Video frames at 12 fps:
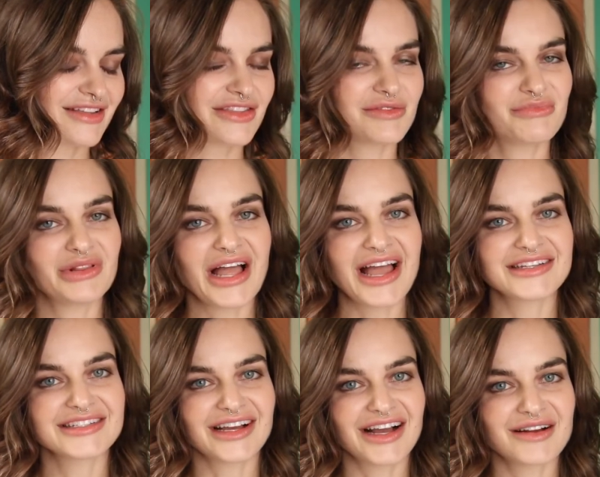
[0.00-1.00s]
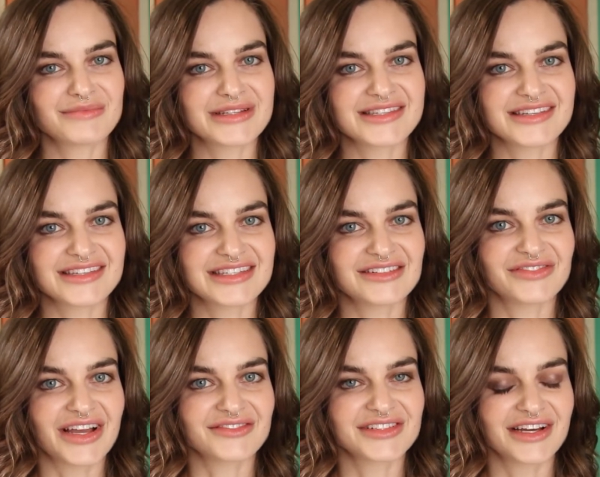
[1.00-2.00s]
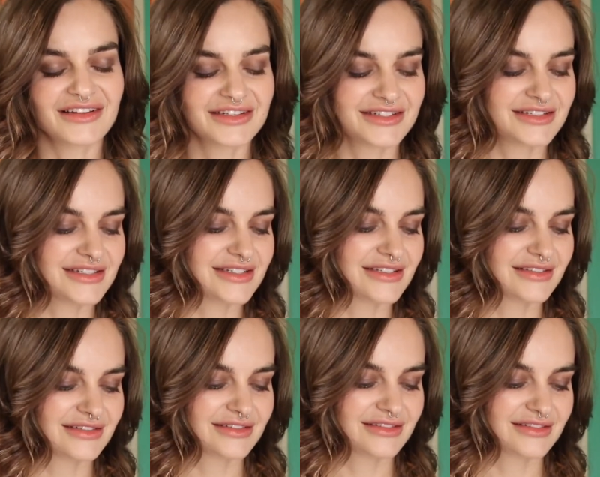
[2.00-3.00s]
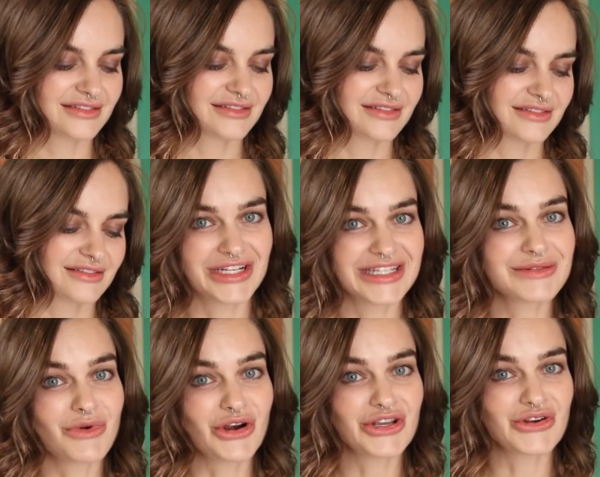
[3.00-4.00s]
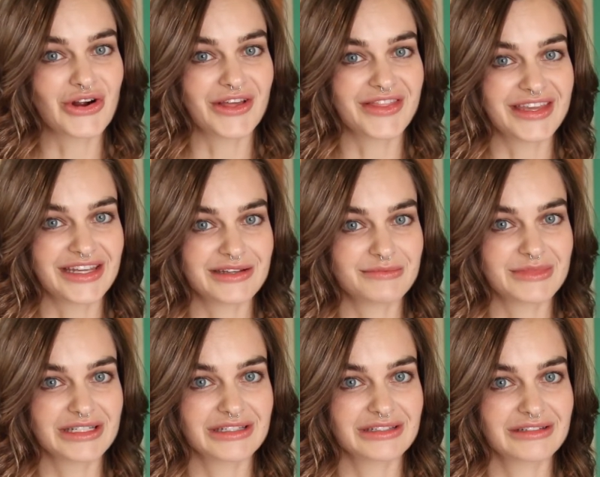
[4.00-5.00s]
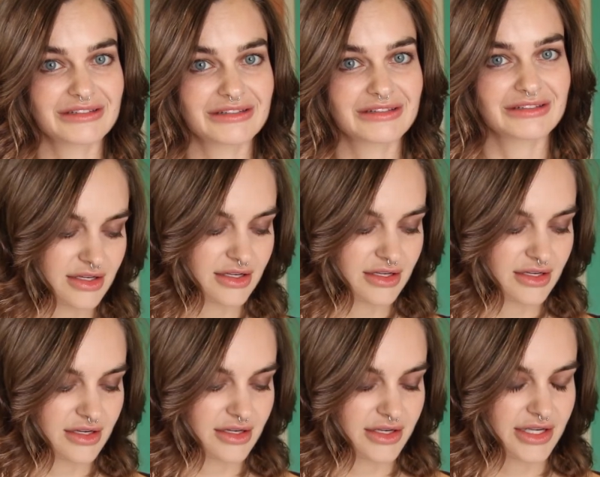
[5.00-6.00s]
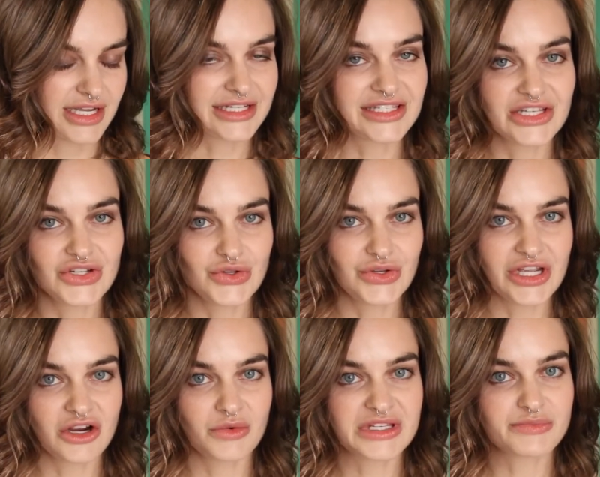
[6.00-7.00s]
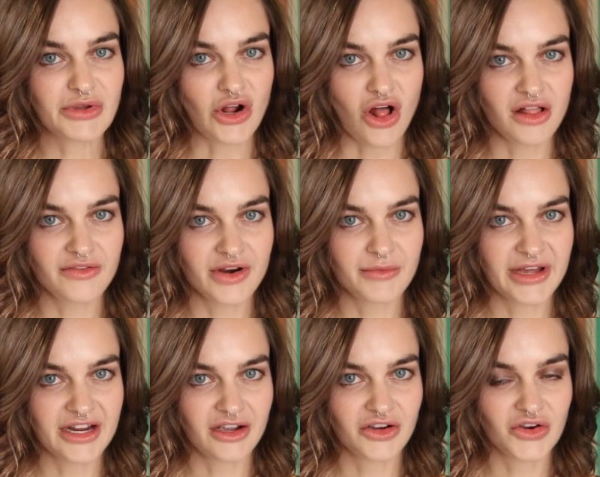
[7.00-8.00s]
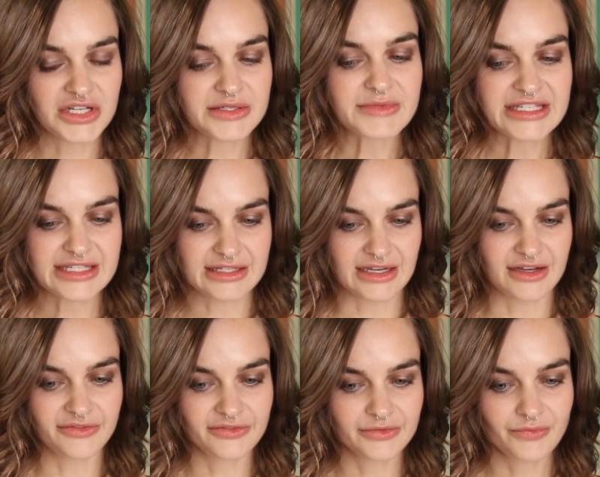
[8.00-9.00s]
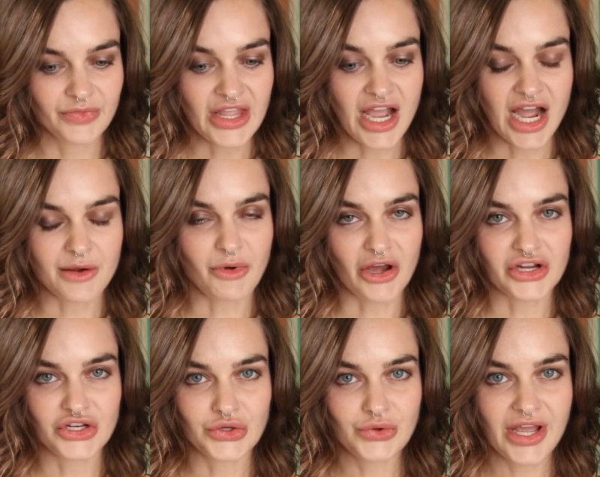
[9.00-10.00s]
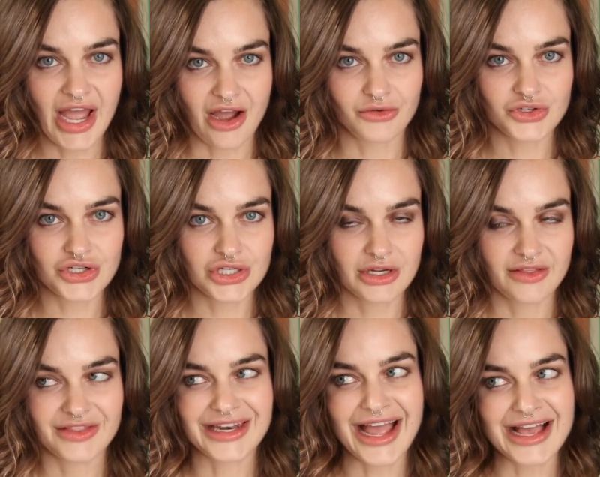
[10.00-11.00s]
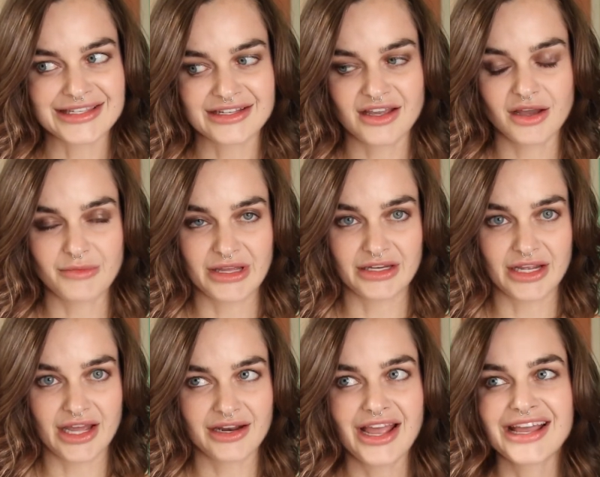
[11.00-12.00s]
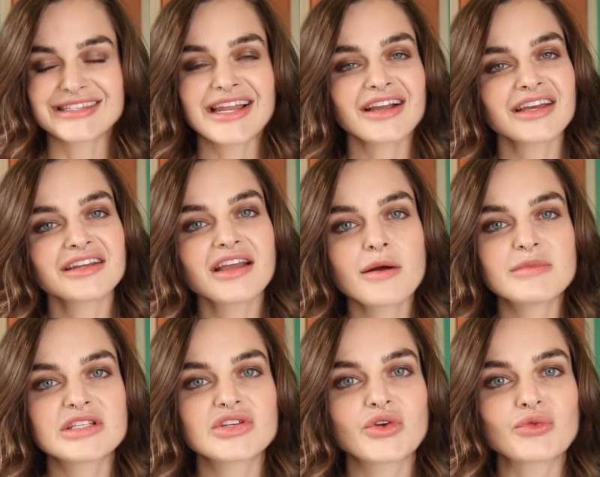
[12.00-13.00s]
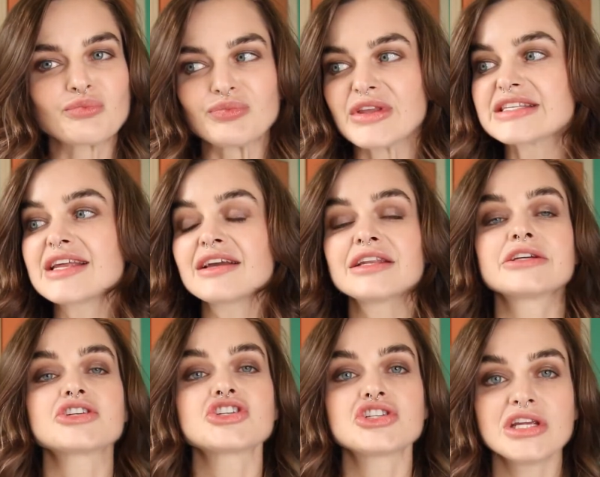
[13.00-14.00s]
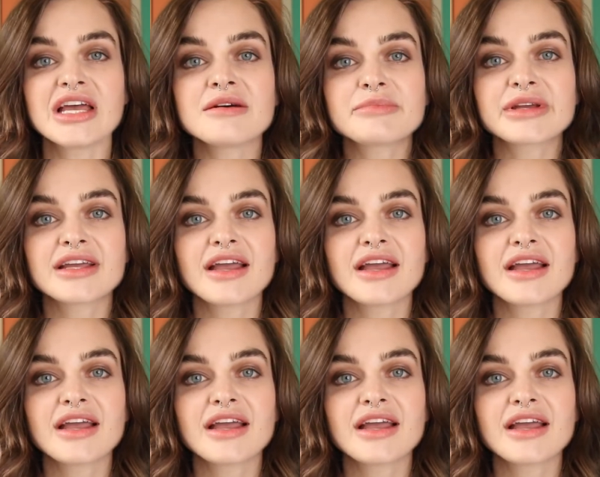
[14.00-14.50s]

The plaid top is $65. It's Mardi Gras themed. It's the new year. We spent all of our money on Christmas stuff. I bought a new couch that hasn't come in yet. It's not gonna ship